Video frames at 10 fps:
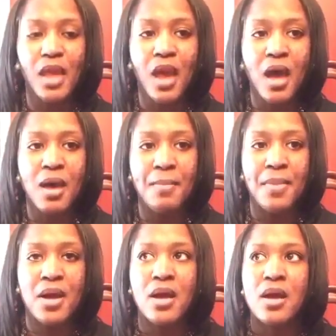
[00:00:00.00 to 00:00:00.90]

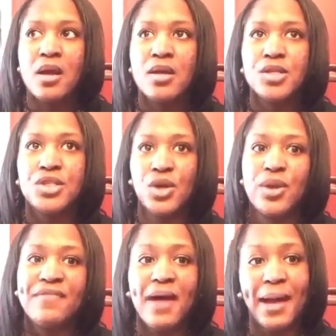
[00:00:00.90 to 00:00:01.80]
So
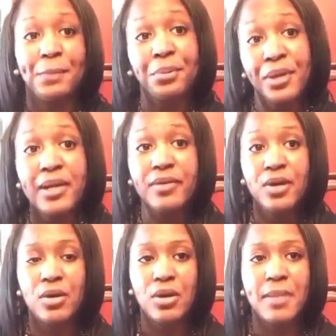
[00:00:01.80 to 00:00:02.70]
if I
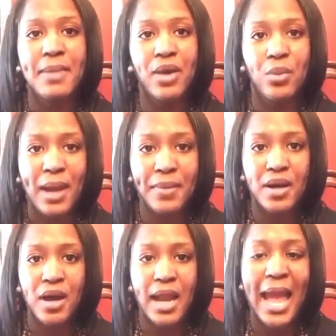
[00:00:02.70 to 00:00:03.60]
pre-record my
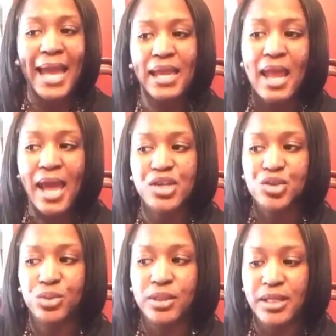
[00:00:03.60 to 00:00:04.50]
webinar, I can
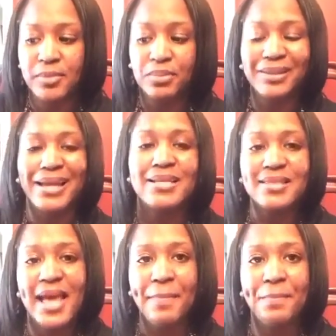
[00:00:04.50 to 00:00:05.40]
actually place
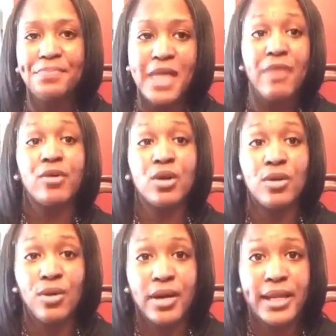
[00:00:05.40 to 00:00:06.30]
that
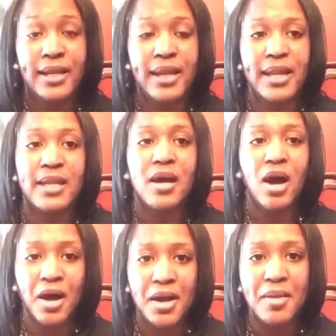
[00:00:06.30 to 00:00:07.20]
recording in an
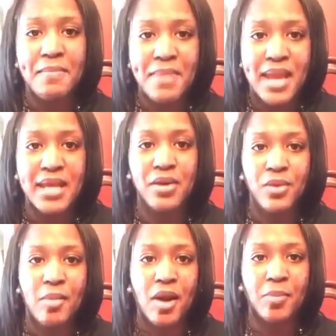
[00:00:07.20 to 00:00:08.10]
automated
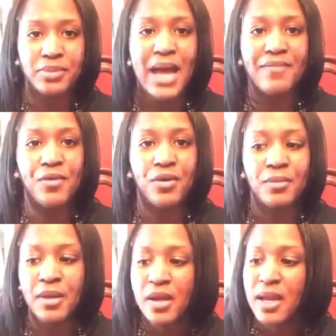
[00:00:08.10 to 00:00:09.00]
webinar platform.
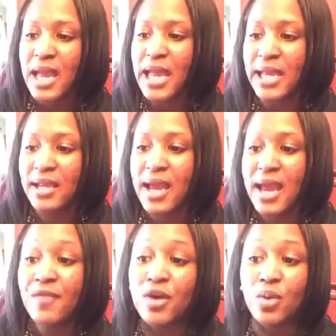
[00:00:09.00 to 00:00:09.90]
And
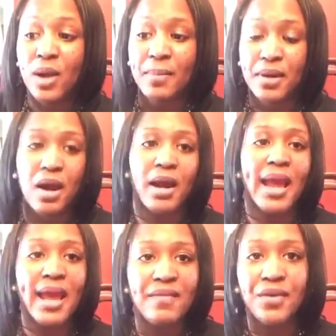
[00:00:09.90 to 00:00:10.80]
EverWebinar,
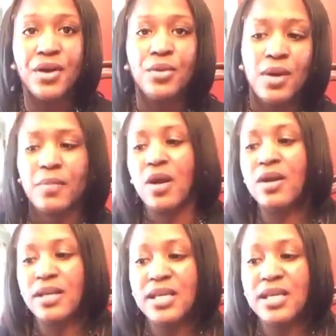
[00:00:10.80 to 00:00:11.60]
EVER webinar,